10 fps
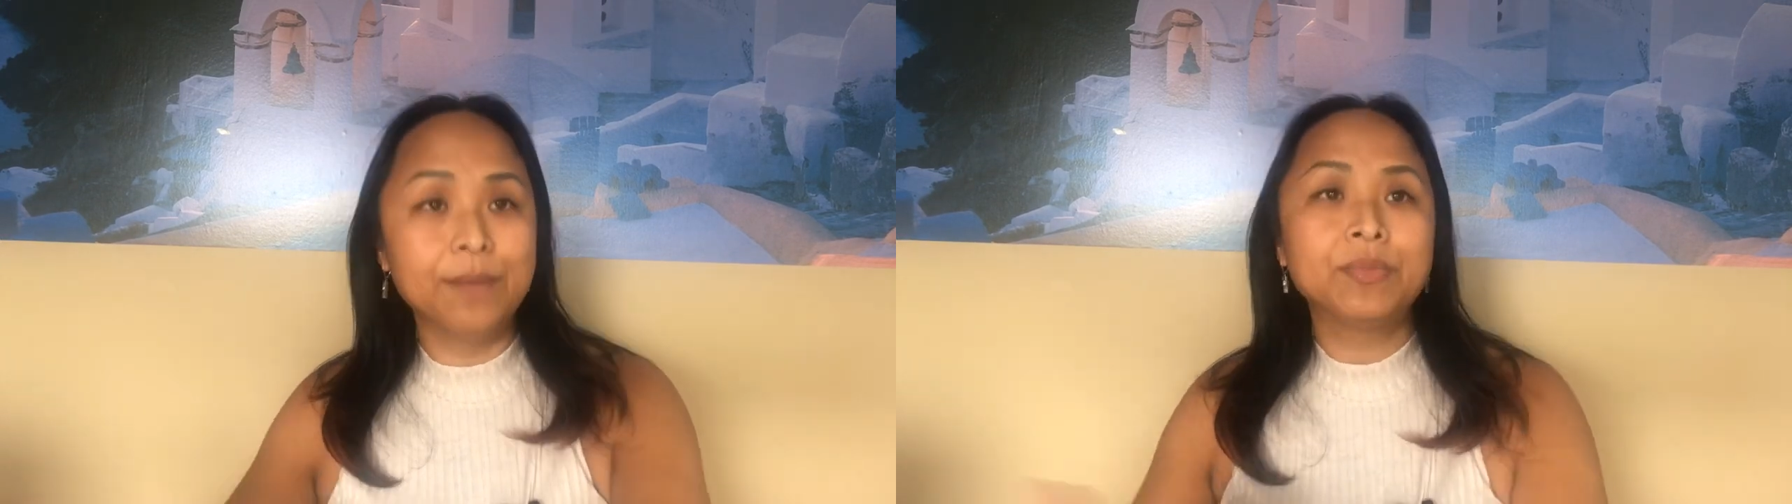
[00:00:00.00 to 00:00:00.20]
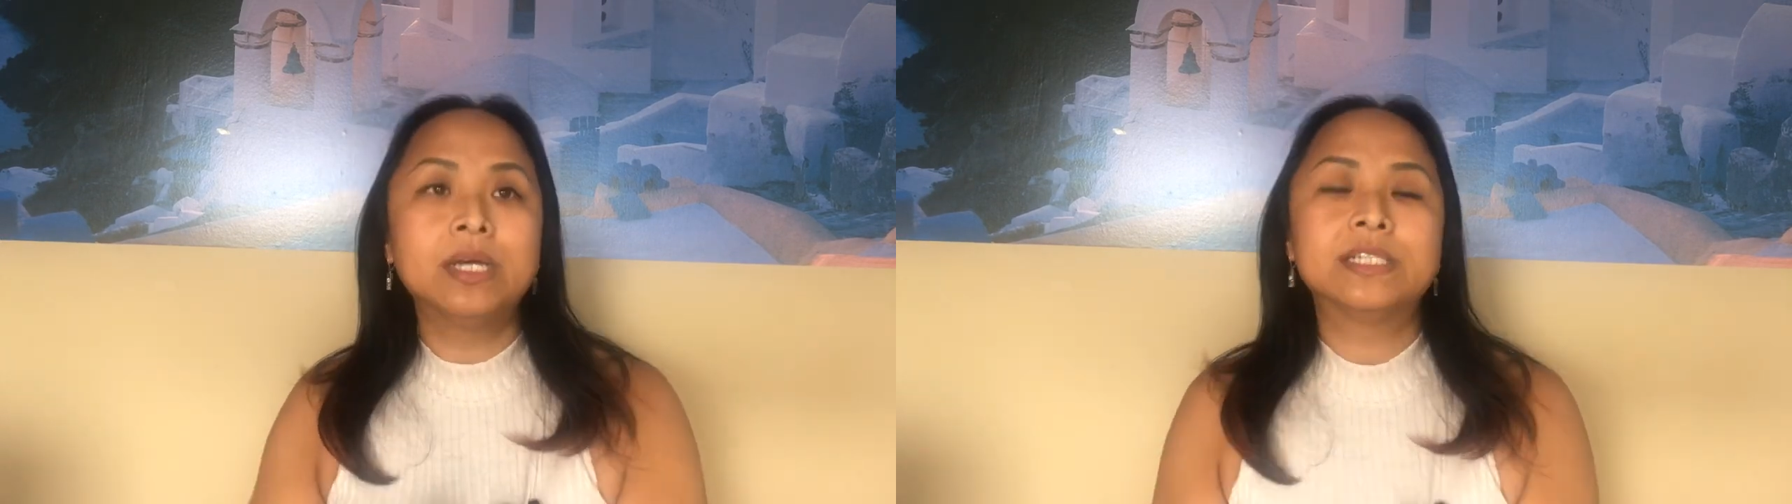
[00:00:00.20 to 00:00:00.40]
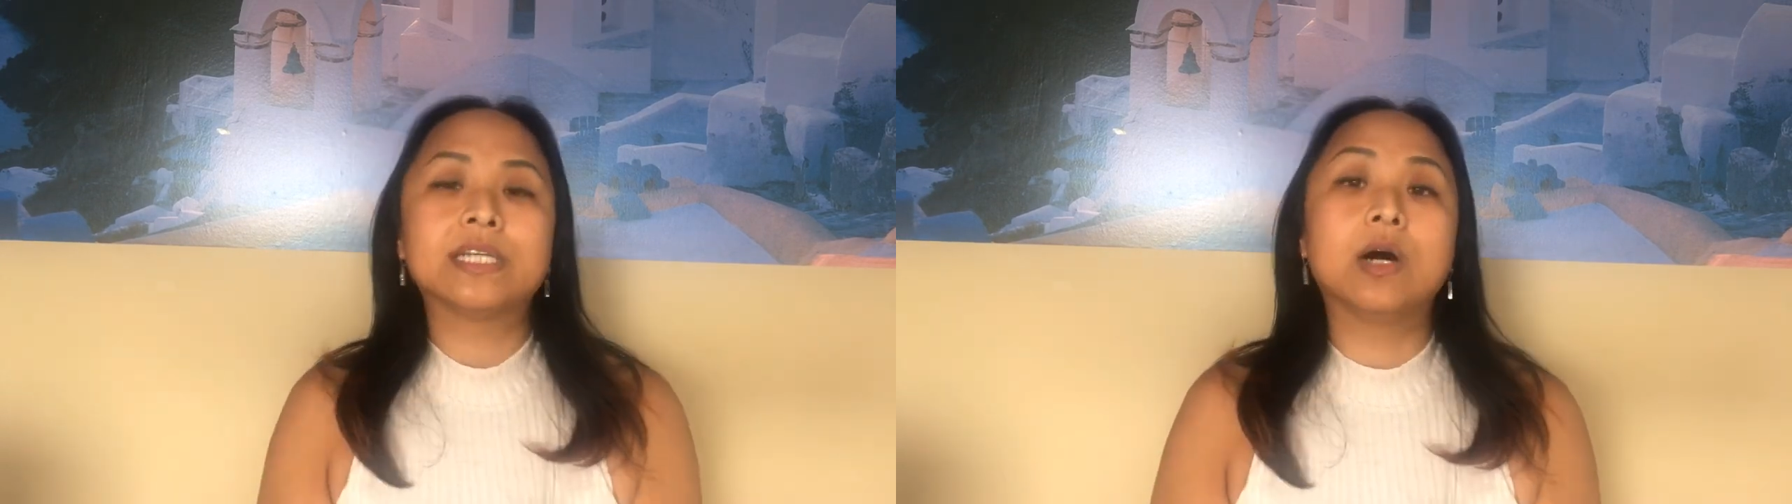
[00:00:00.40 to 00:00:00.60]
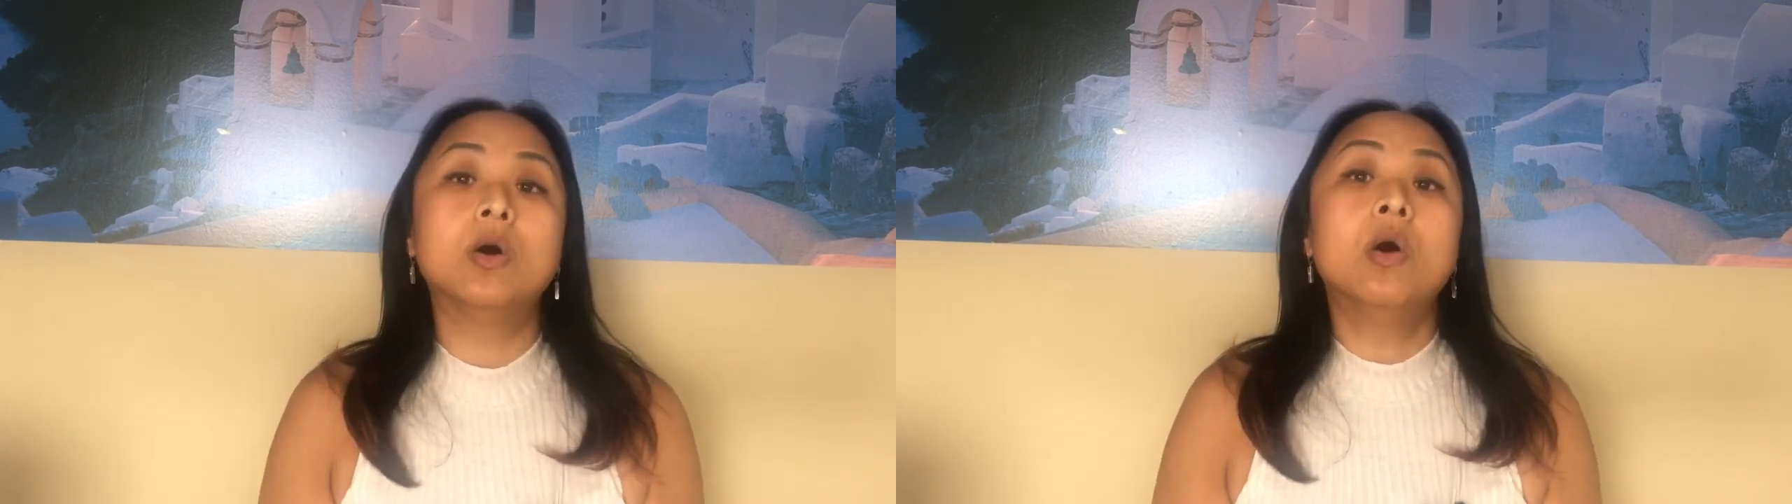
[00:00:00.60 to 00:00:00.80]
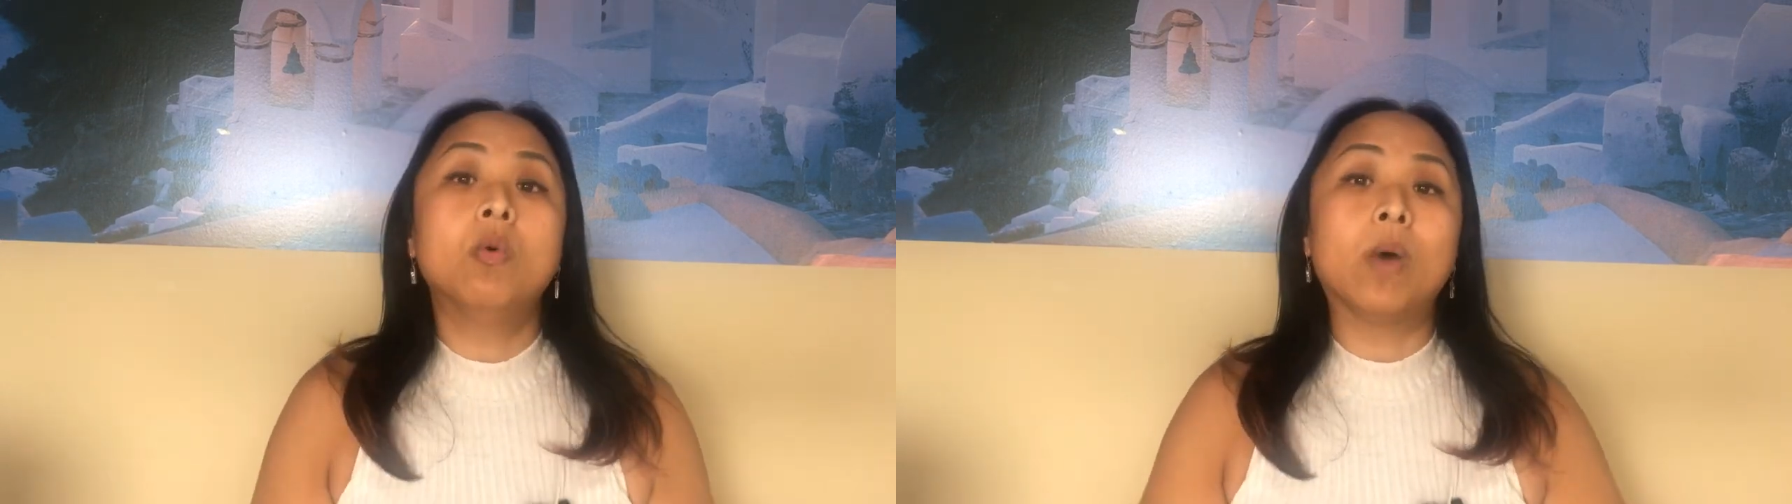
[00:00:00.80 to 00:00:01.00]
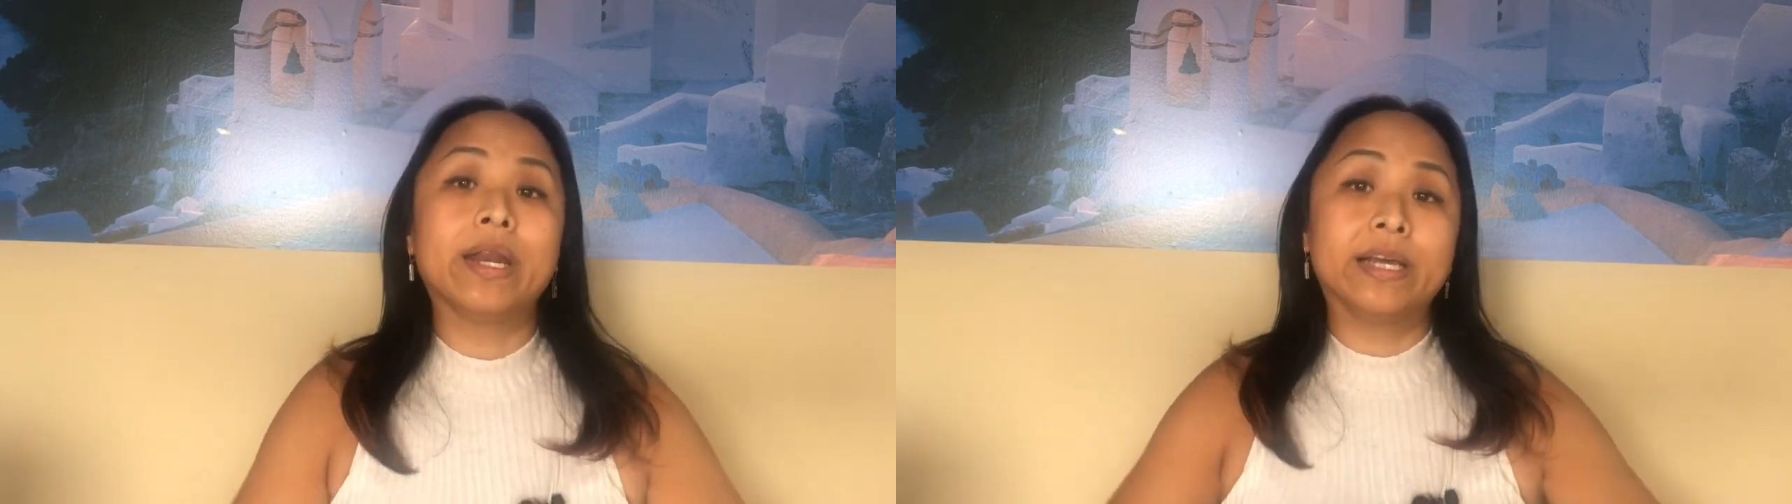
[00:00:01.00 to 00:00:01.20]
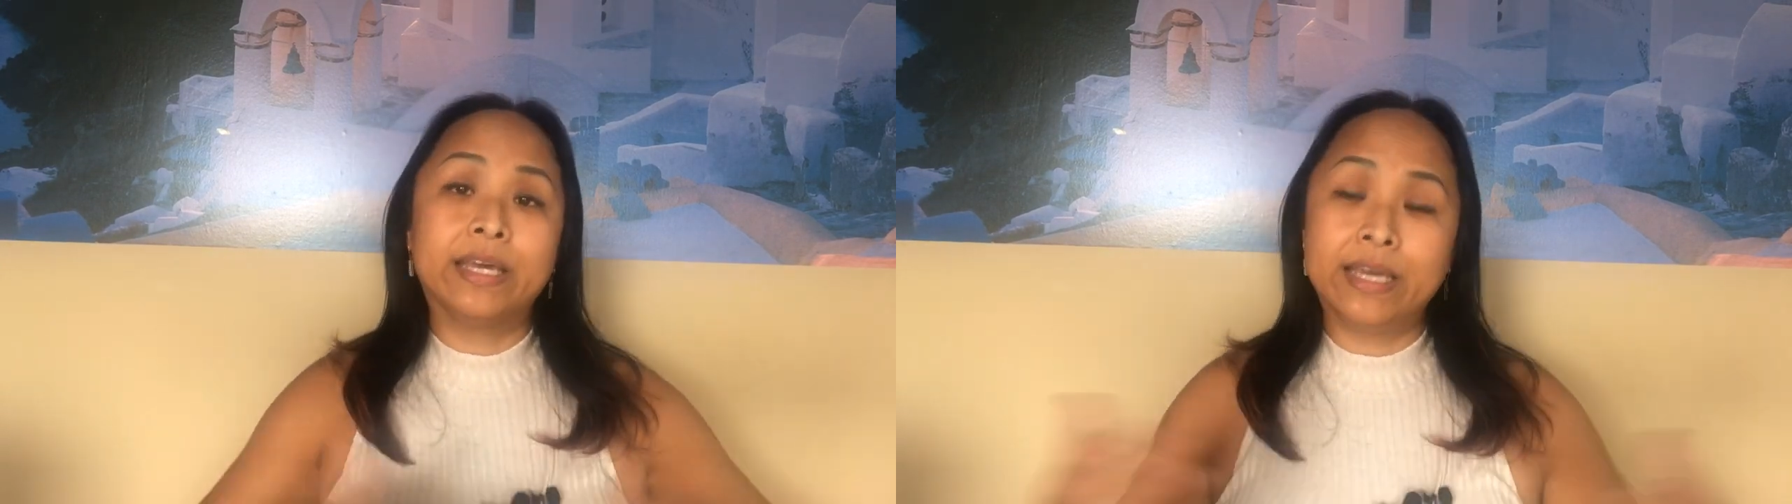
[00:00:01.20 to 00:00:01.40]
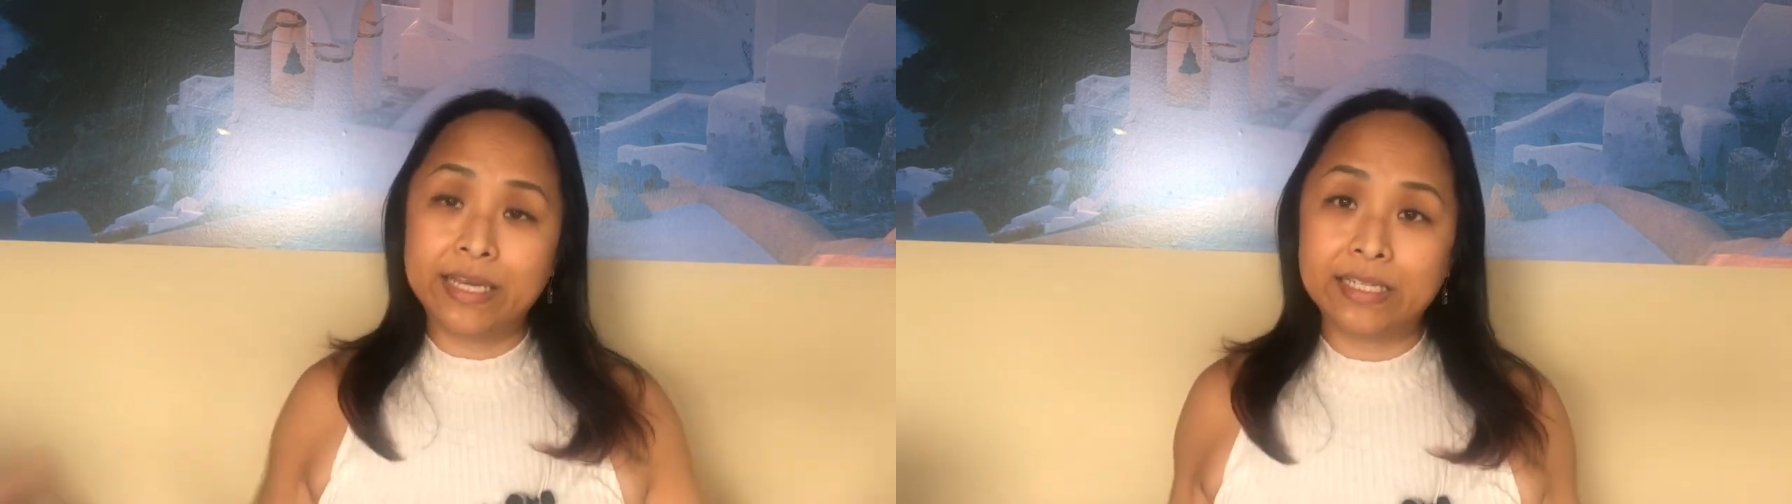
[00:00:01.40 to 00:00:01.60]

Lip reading: So while the kids